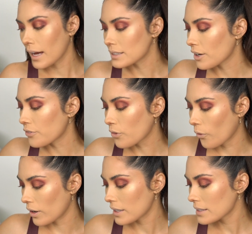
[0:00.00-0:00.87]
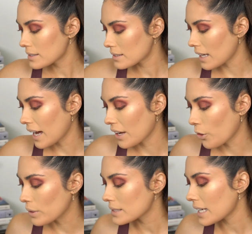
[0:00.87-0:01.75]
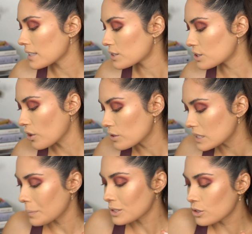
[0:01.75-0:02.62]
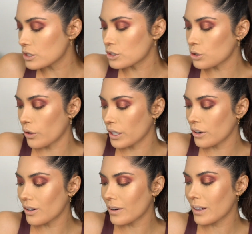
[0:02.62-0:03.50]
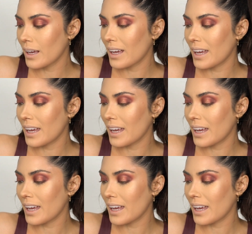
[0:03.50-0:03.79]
And of course, I always get so deep into a tutorial